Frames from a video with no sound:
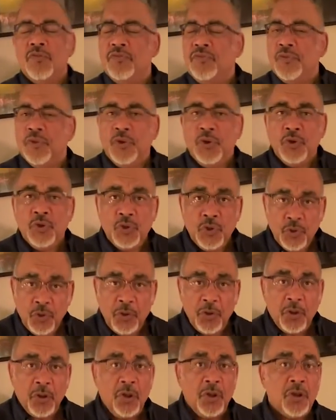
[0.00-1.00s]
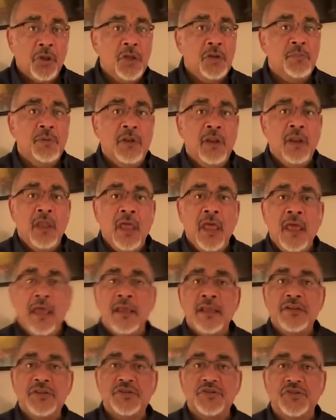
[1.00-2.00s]
The Lord
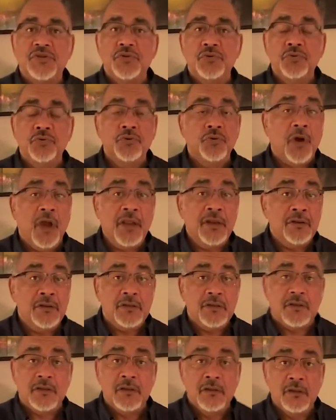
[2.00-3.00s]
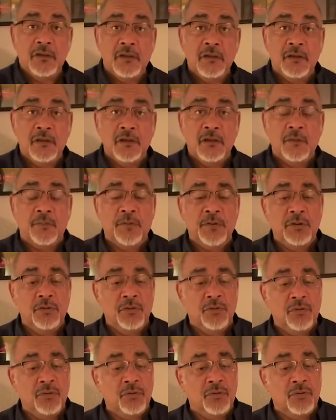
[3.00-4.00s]
bless you and keep
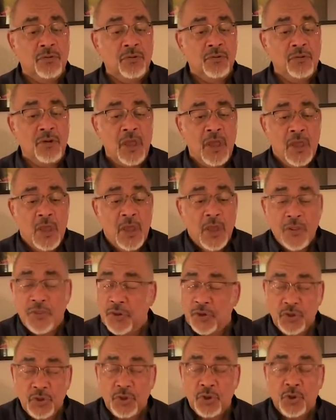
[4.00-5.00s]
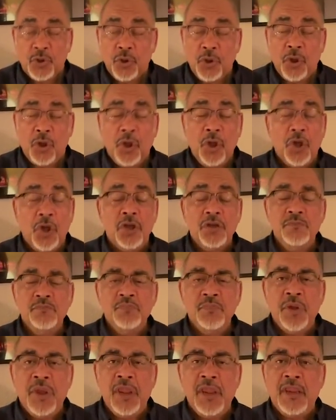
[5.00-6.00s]
you. The Lord
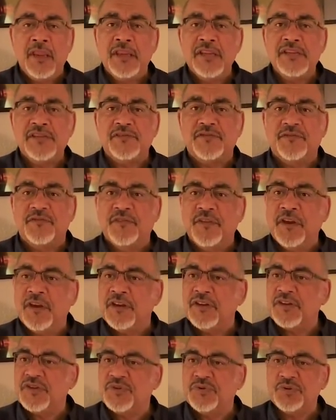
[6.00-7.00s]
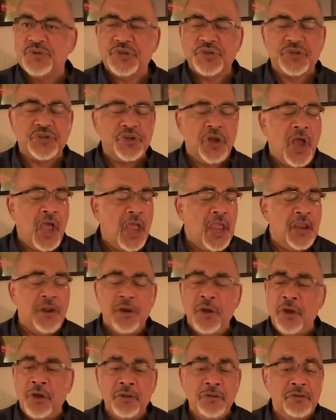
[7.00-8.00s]
make his face to shine
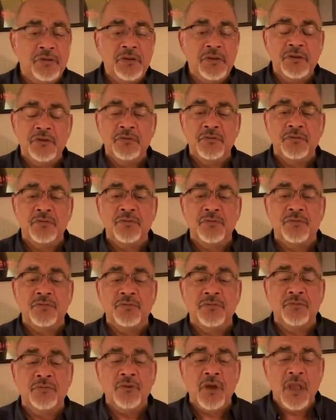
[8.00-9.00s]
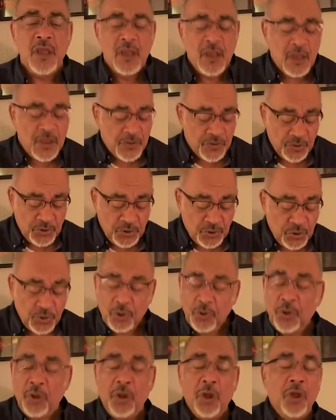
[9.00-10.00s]
on you. The
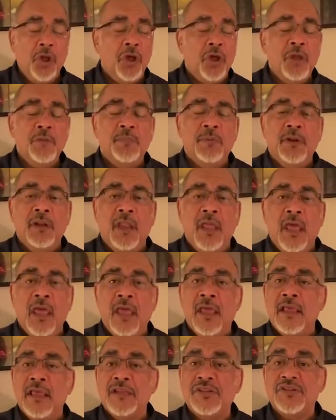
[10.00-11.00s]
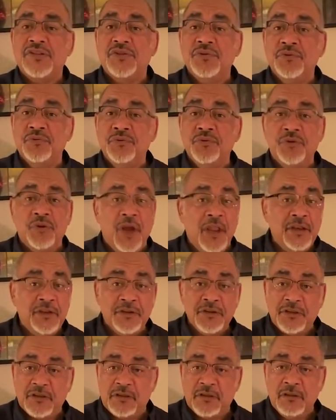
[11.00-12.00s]
Lord bless you and
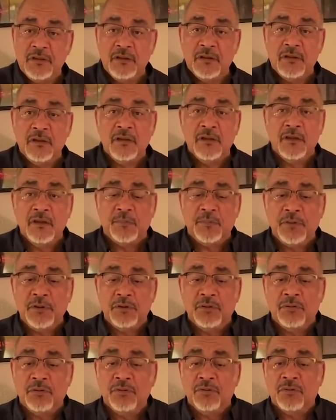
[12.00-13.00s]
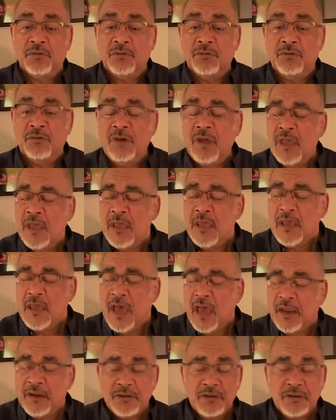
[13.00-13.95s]
keep you, and